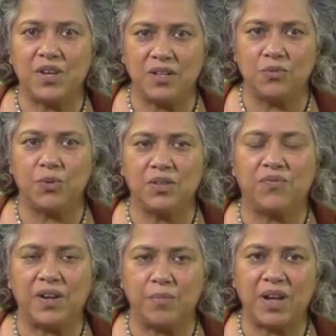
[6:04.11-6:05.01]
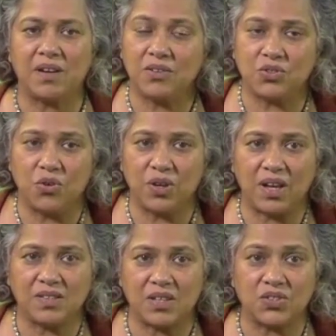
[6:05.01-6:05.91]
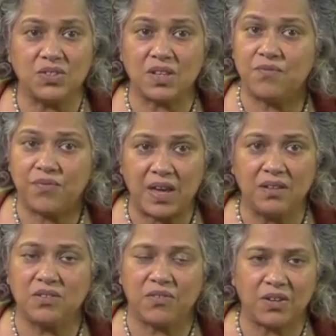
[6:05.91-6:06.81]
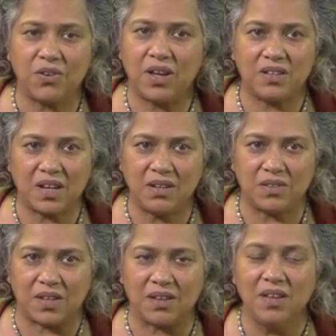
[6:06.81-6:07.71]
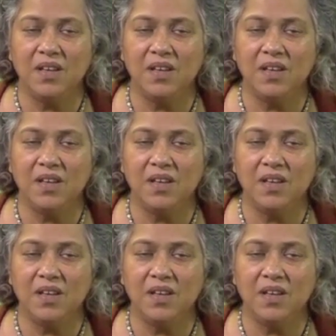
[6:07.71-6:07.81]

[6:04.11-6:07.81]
filled with fundamentalist organizations and failed to regulate anything.